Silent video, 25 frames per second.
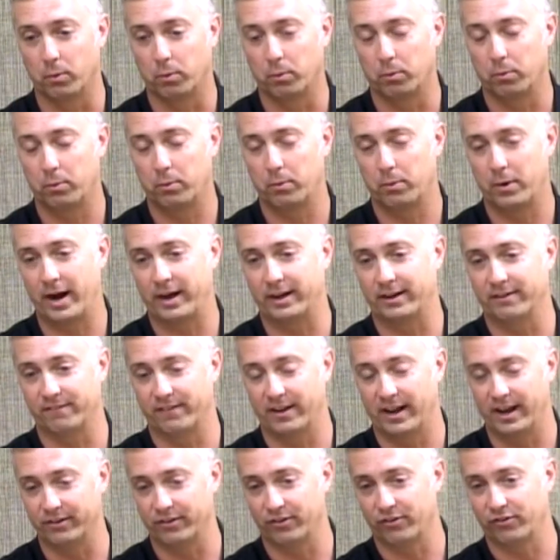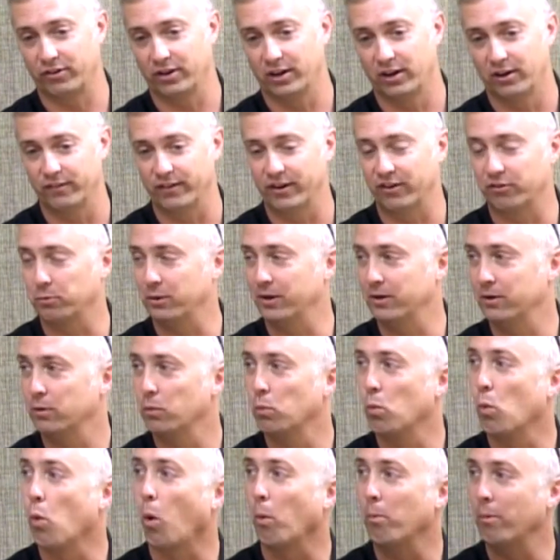rectifies itself as we
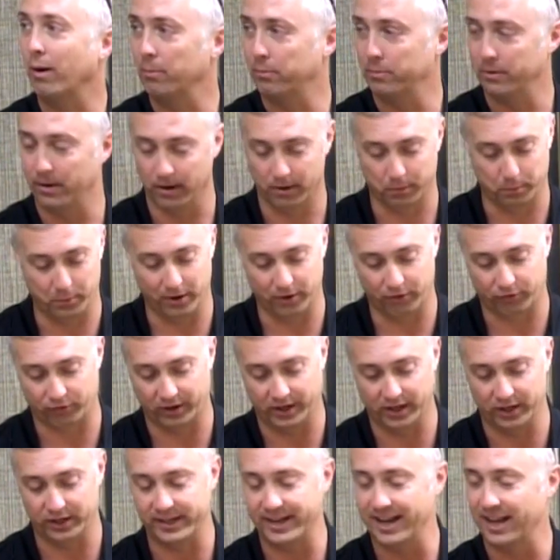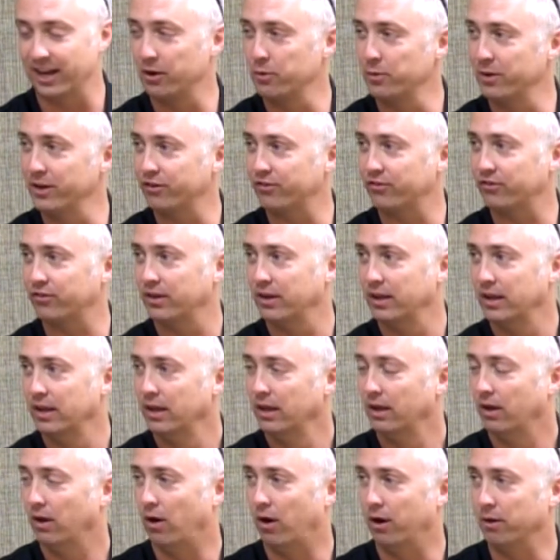warm up here. We're seeing yellowness
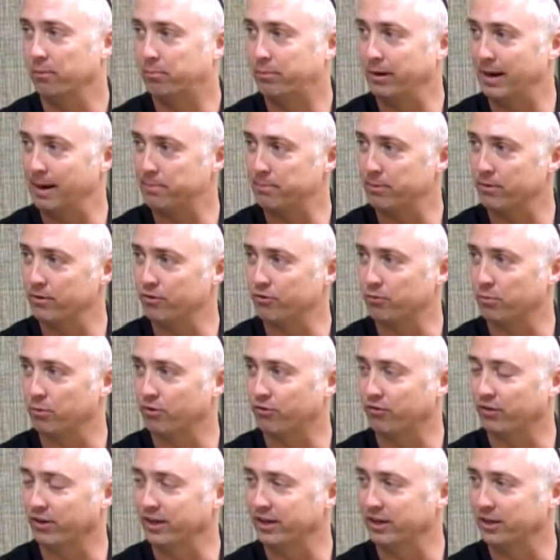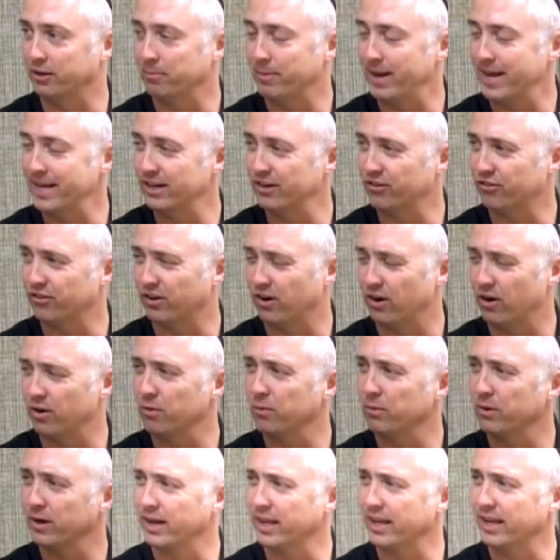on peppers. We're seeing tomatoes that
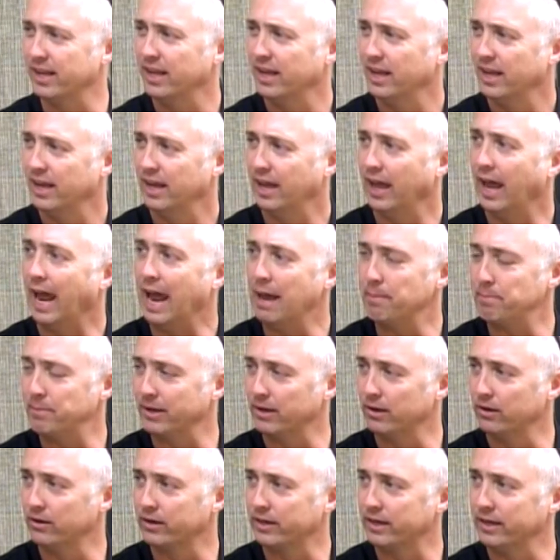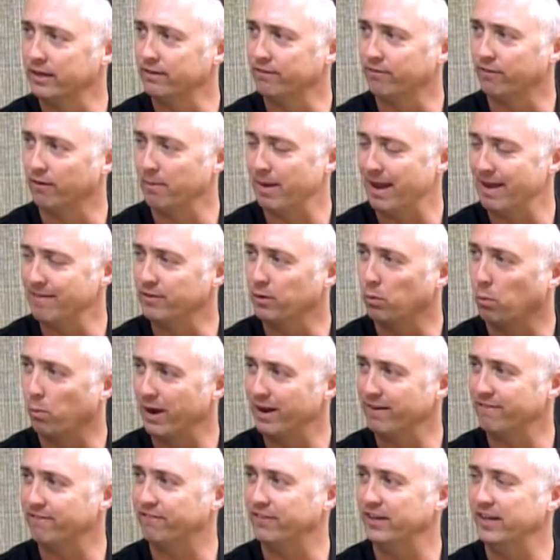aren't really happy looking from having
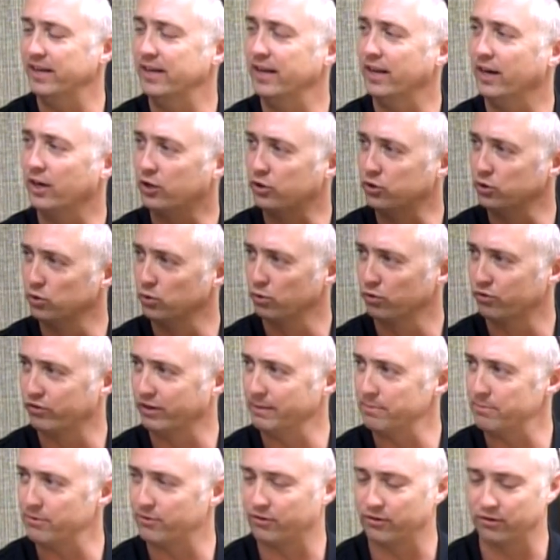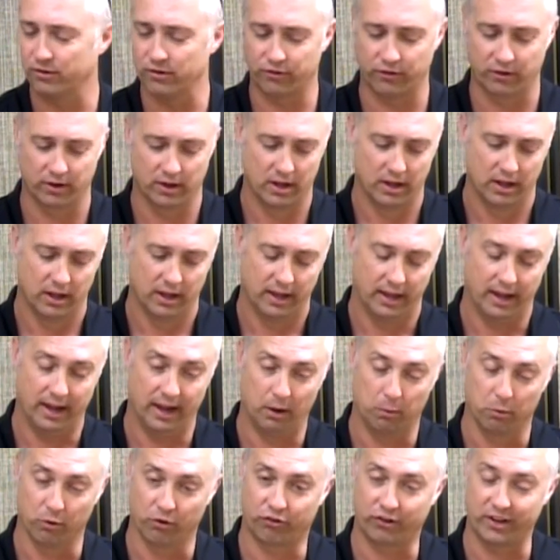wet feet and cool temperatures.
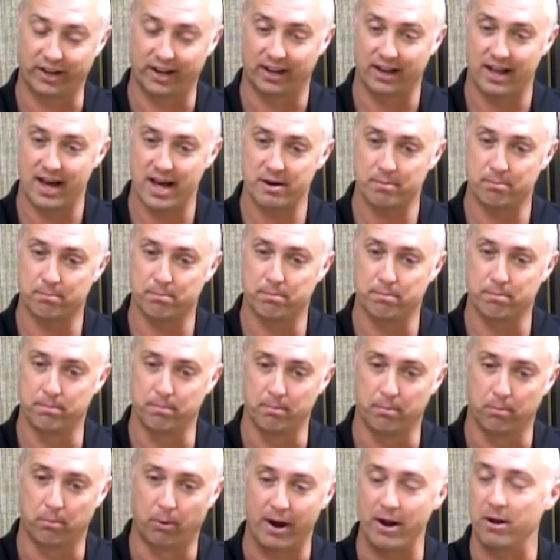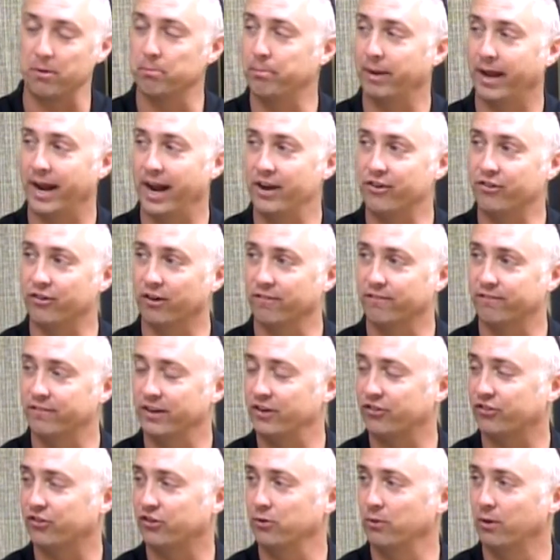Uh, we're seeing a lot of brown patch on
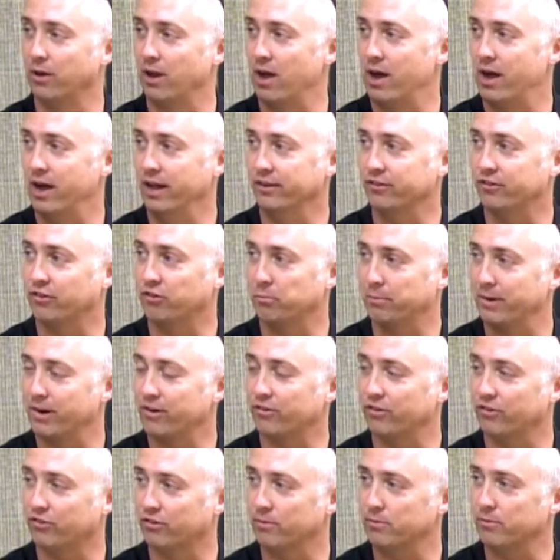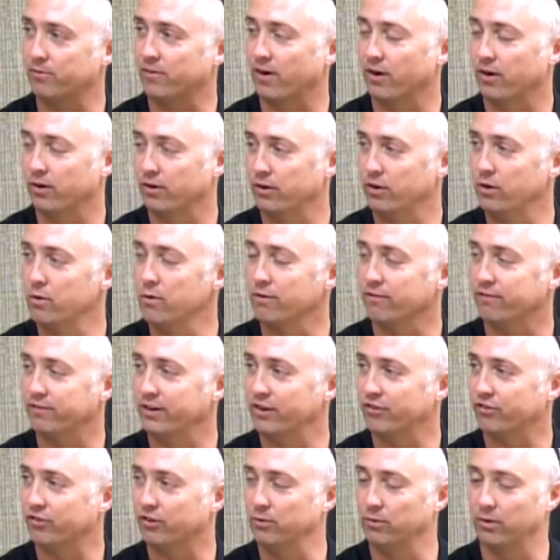fescue lawns, especially some of our newer
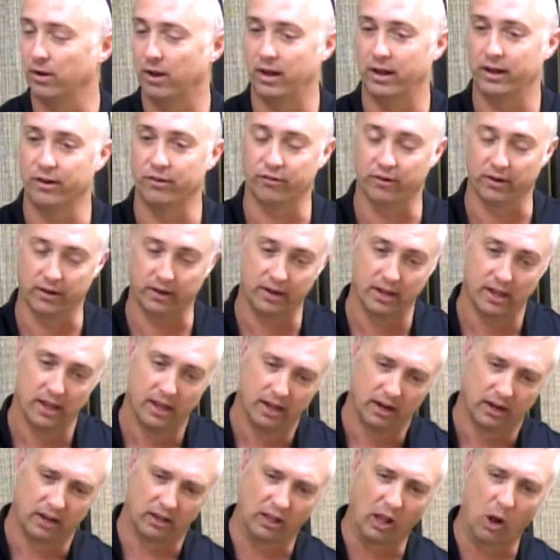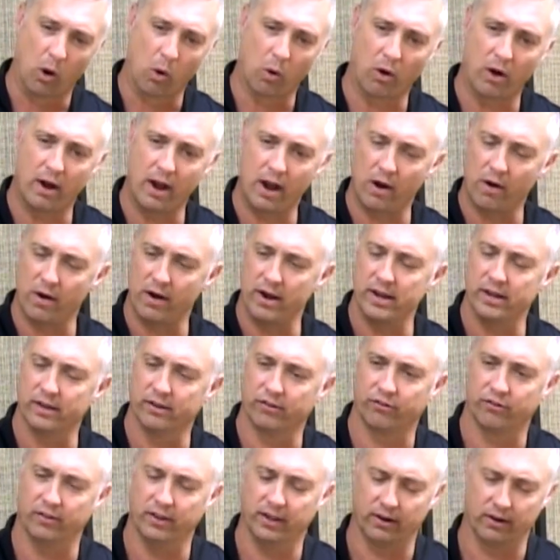fescue lawns mm hmm and lower
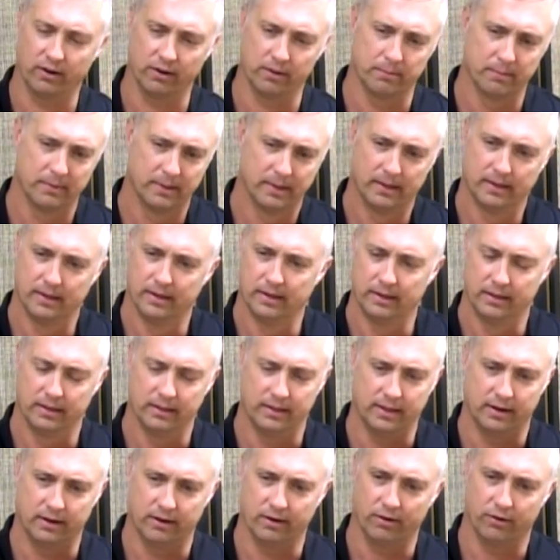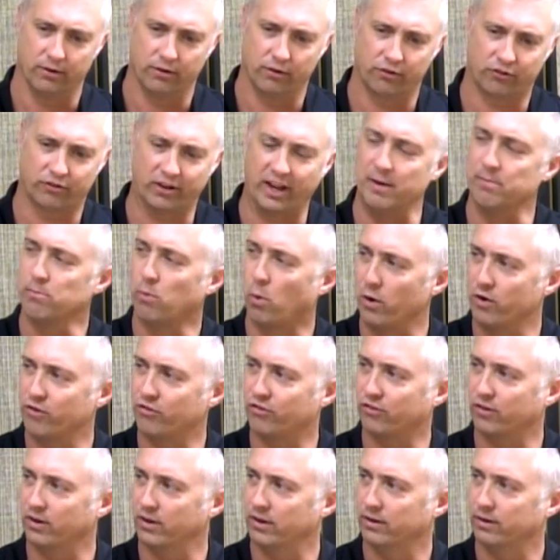areas that are that are stay
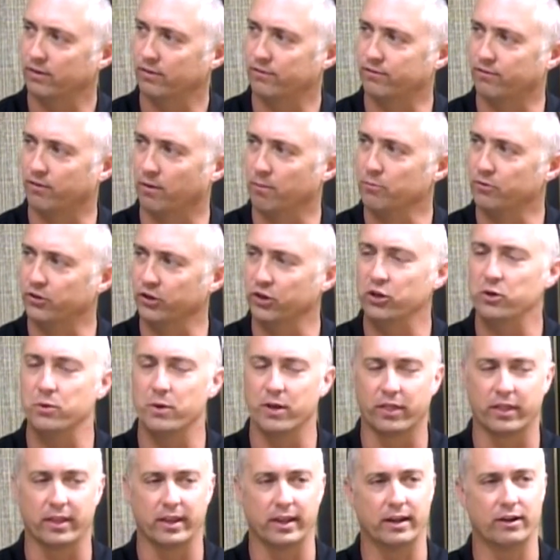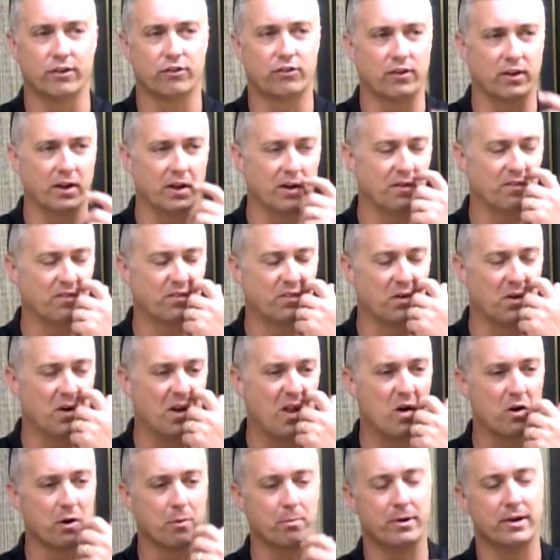moist from yeah. dew and things uh, for a
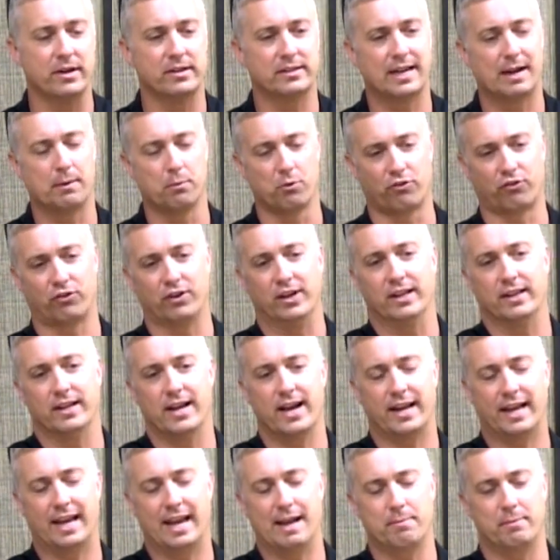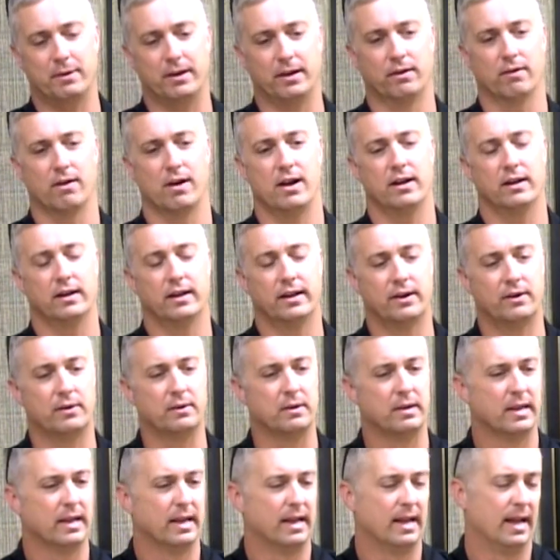longer period of time. We're seeing that happening right now.